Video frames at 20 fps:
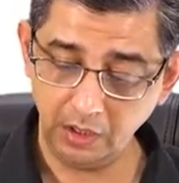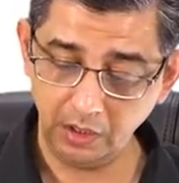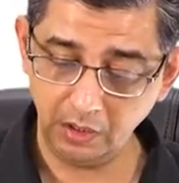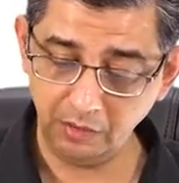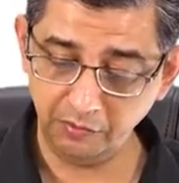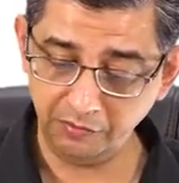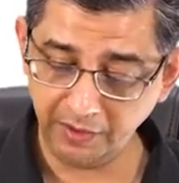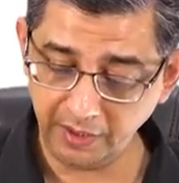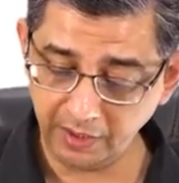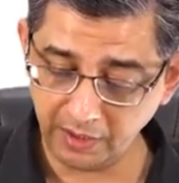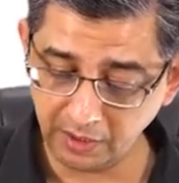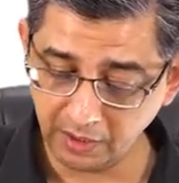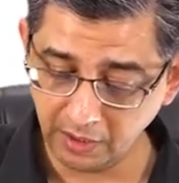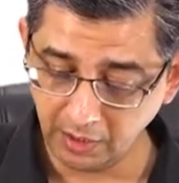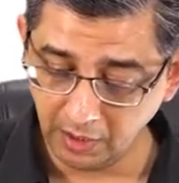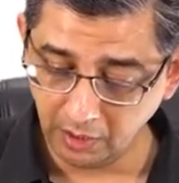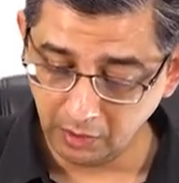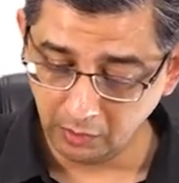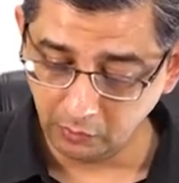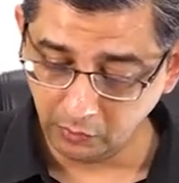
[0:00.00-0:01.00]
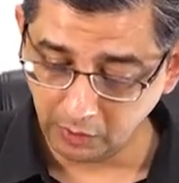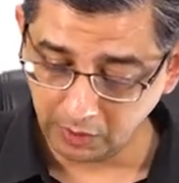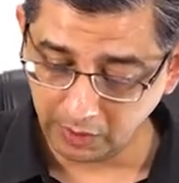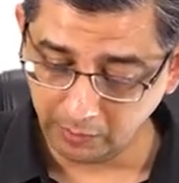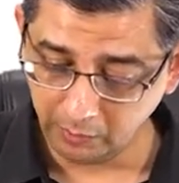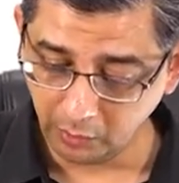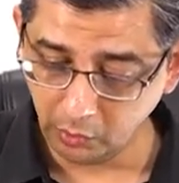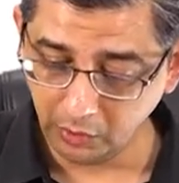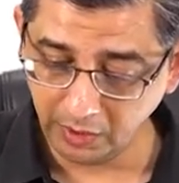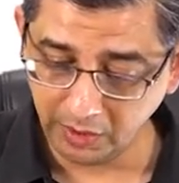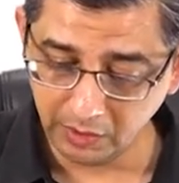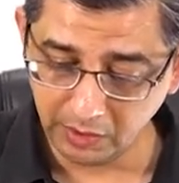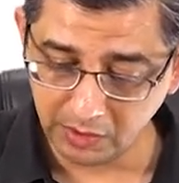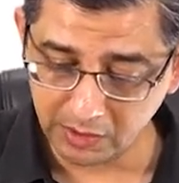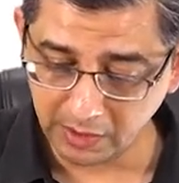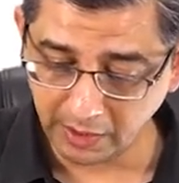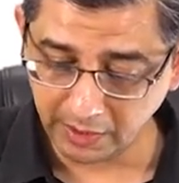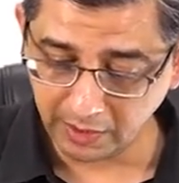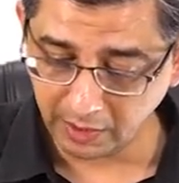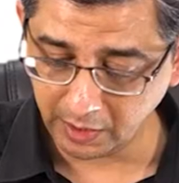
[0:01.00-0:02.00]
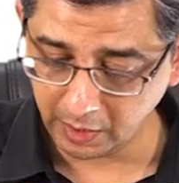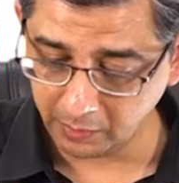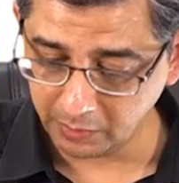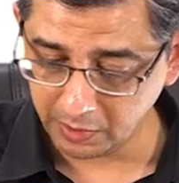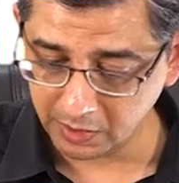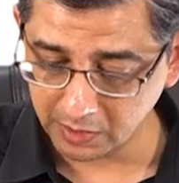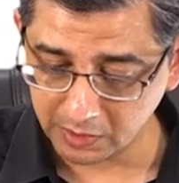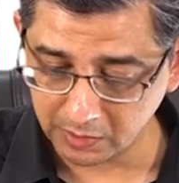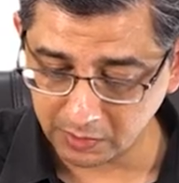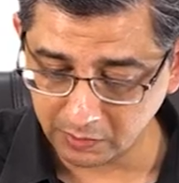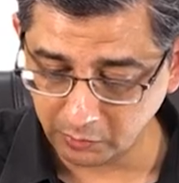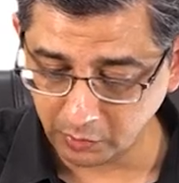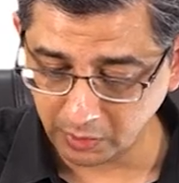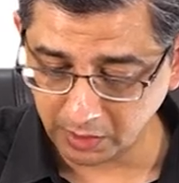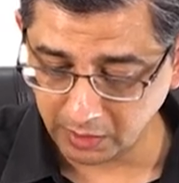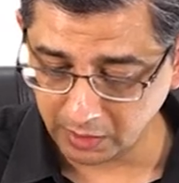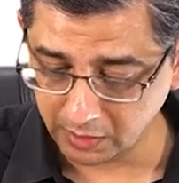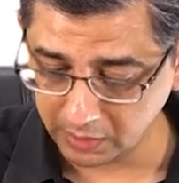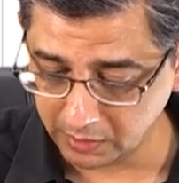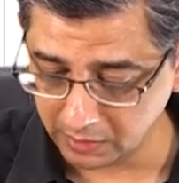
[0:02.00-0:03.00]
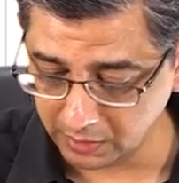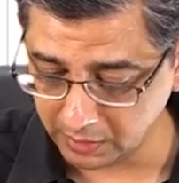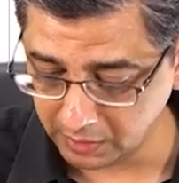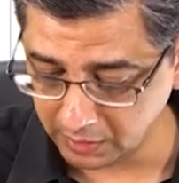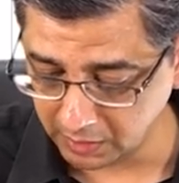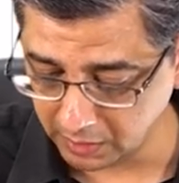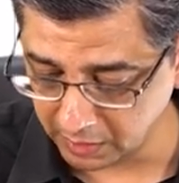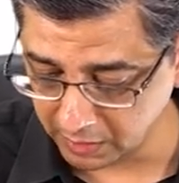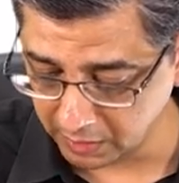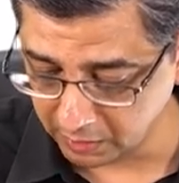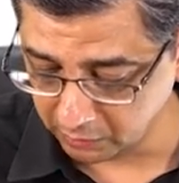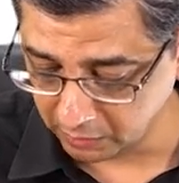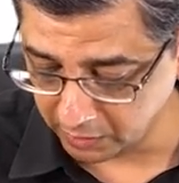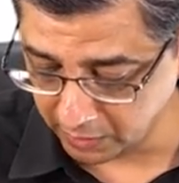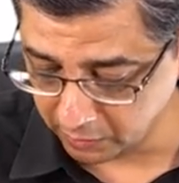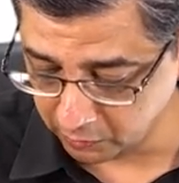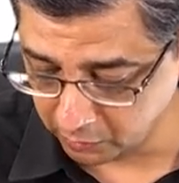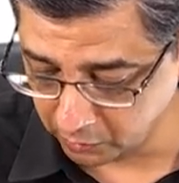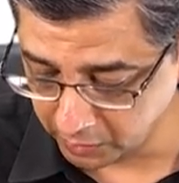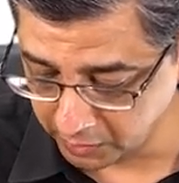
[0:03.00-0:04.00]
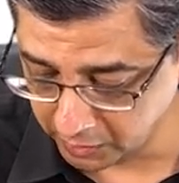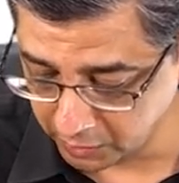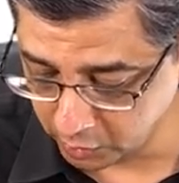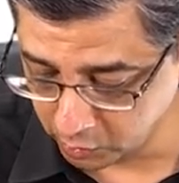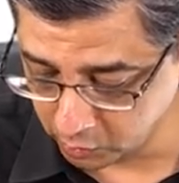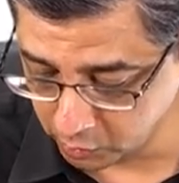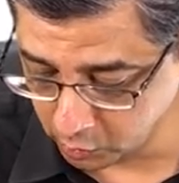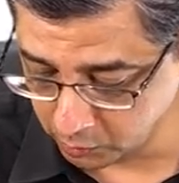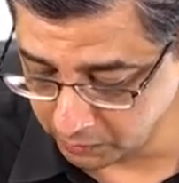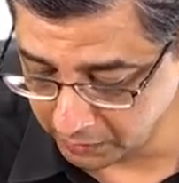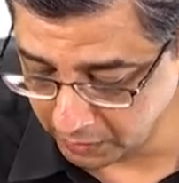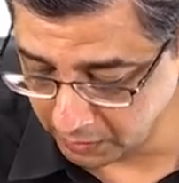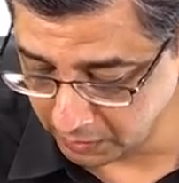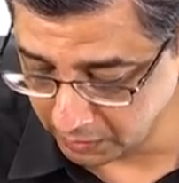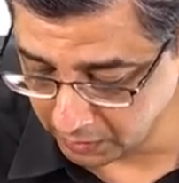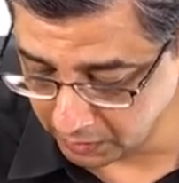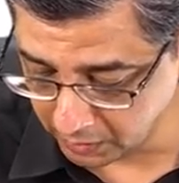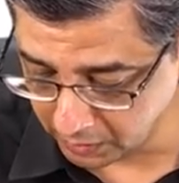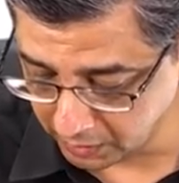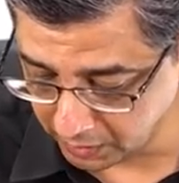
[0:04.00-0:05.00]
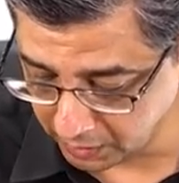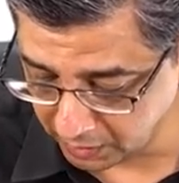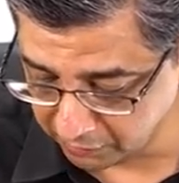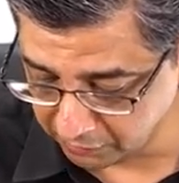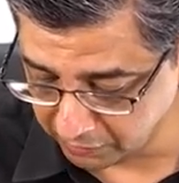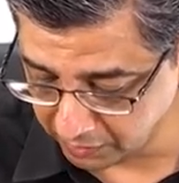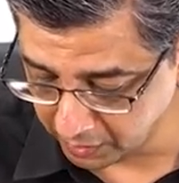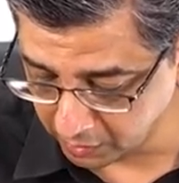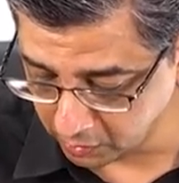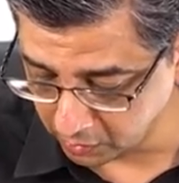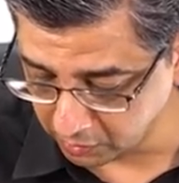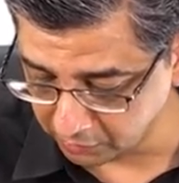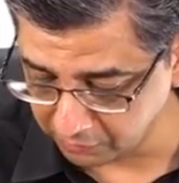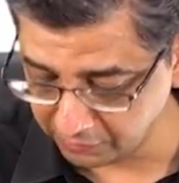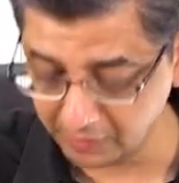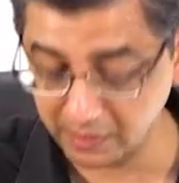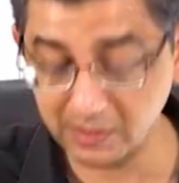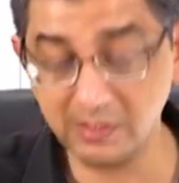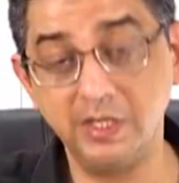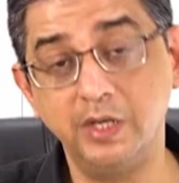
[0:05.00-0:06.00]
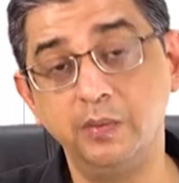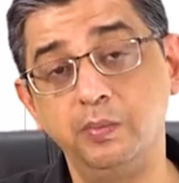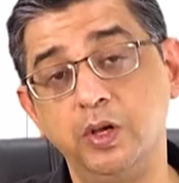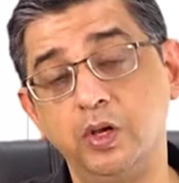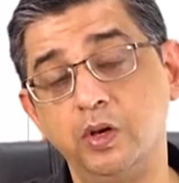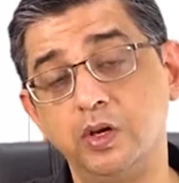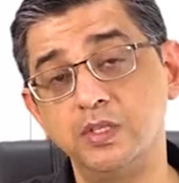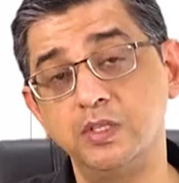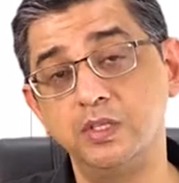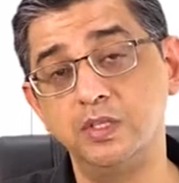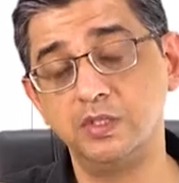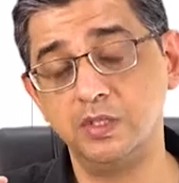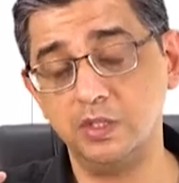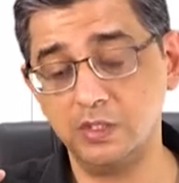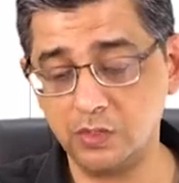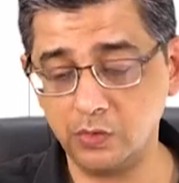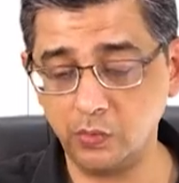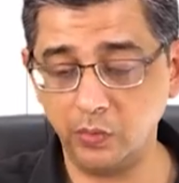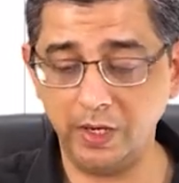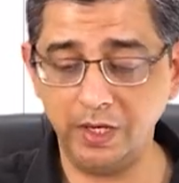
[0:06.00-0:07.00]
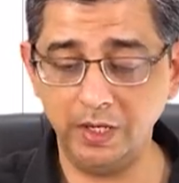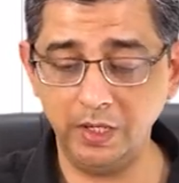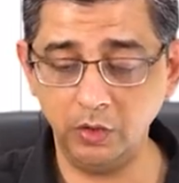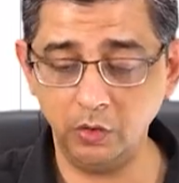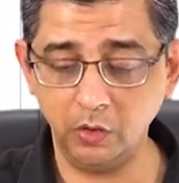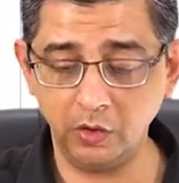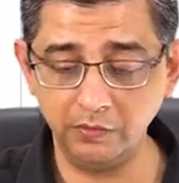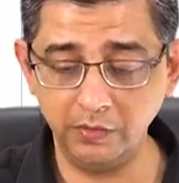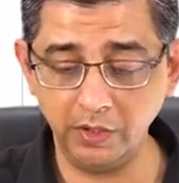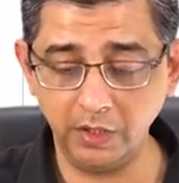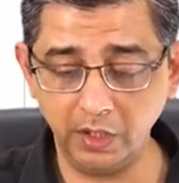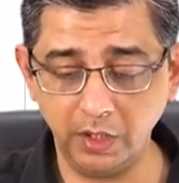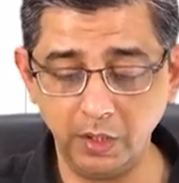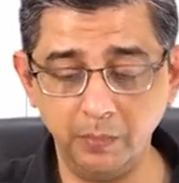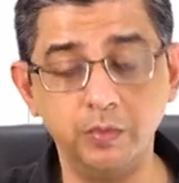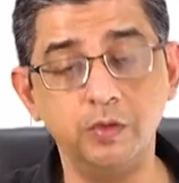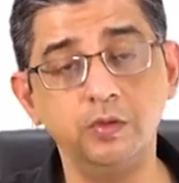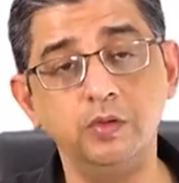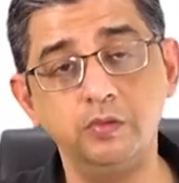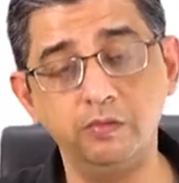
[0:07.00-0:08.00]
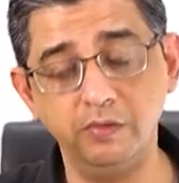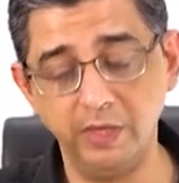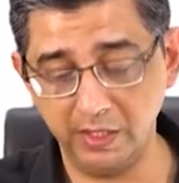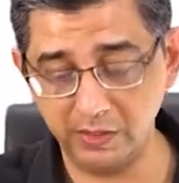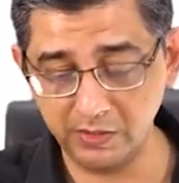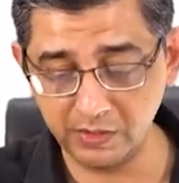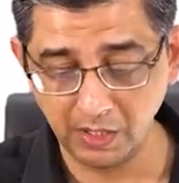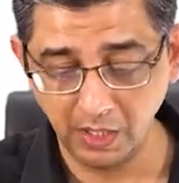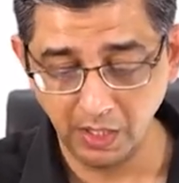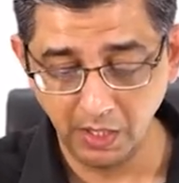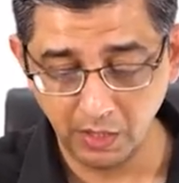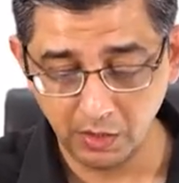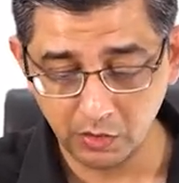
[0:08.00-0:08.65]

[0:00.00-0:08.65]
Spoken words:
In fact, what I'm doing in this diagram is what I want you to be aware of is that because there's a swelling of the tip of the valves,